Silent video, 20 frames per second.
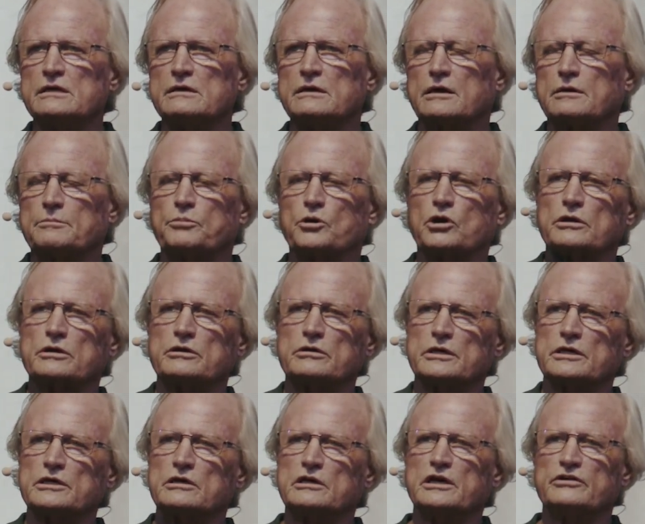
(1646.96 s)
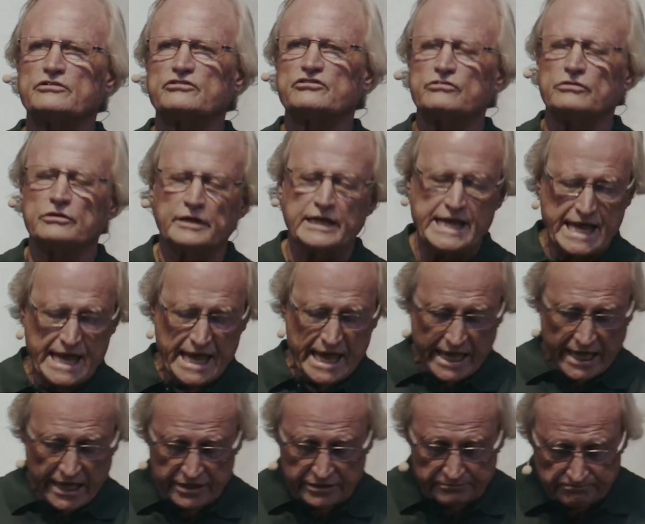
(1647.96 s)
Our Parker and Custer.
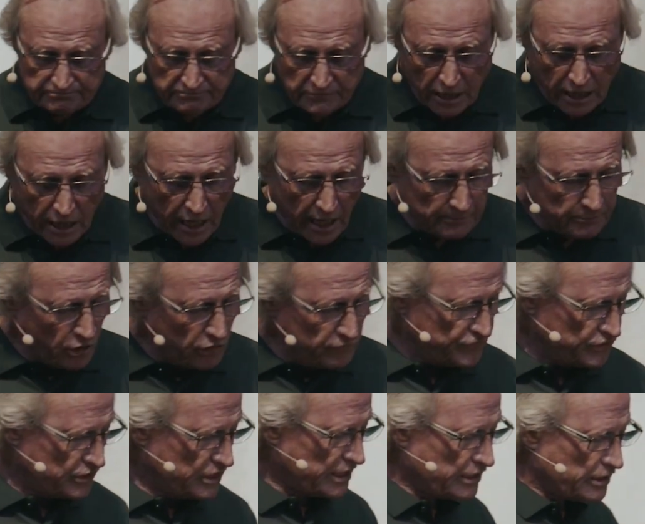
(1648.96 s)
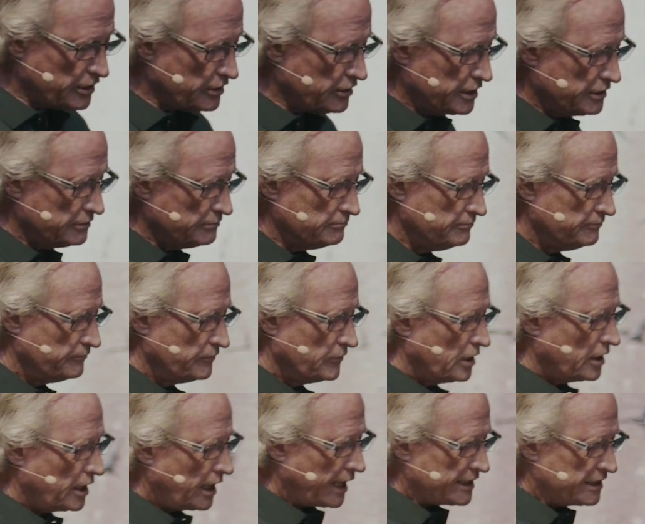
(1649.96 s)
And I'm over there and
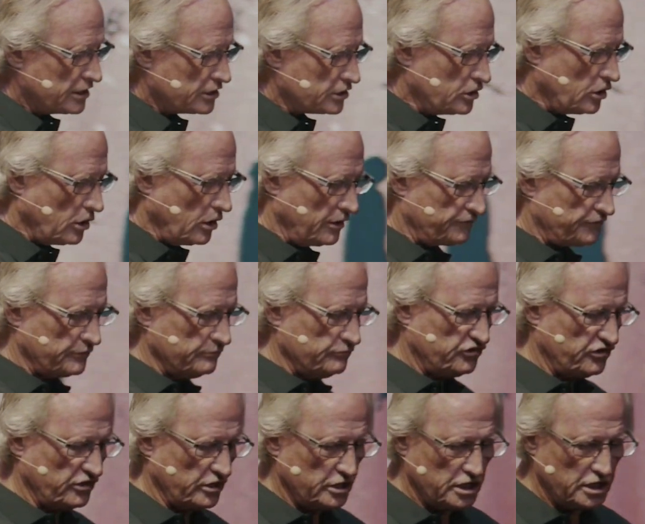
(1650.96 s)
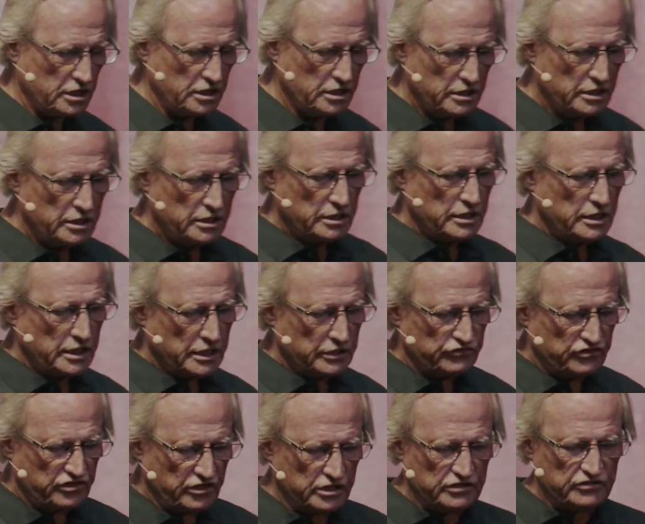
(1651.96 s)
I get a call from Jenny, and
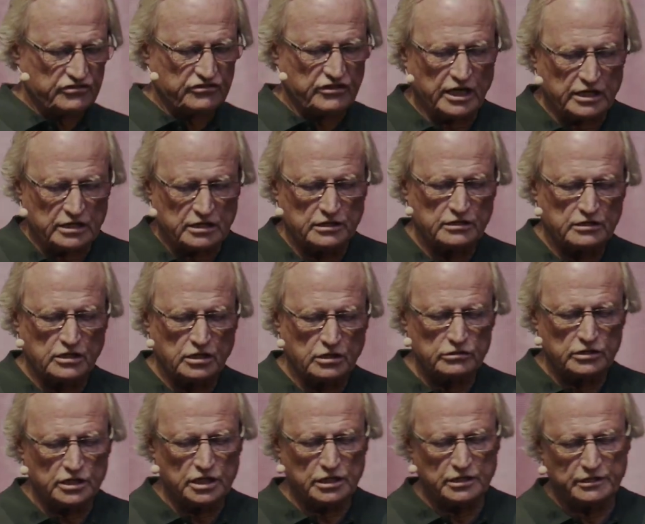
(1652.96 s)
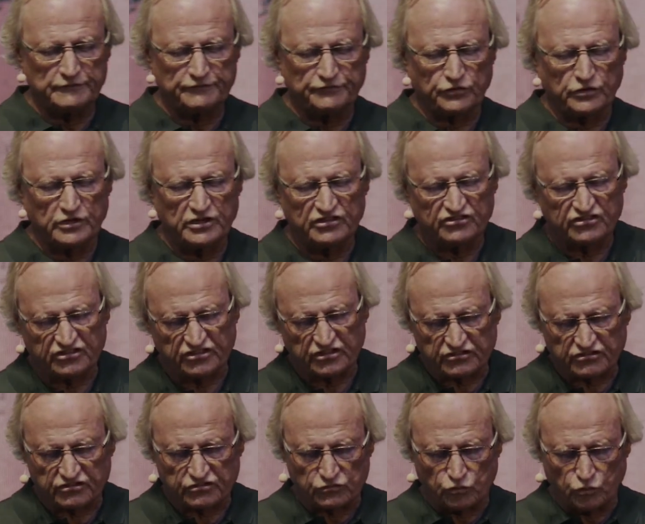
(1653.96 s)
Jenny's taking Cody in for his
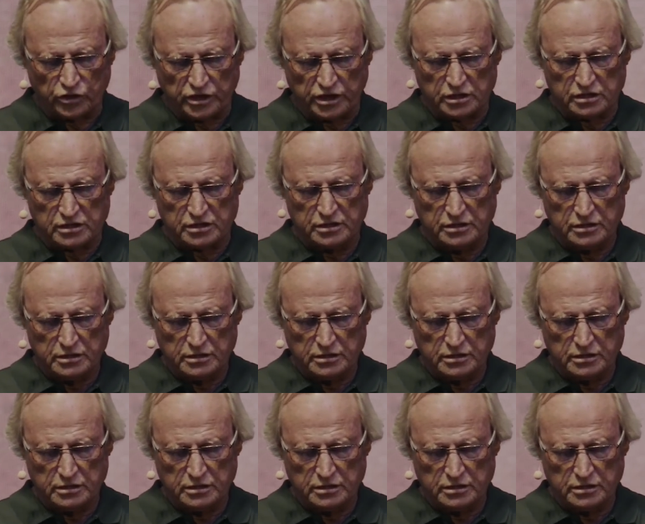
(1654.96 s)
6th week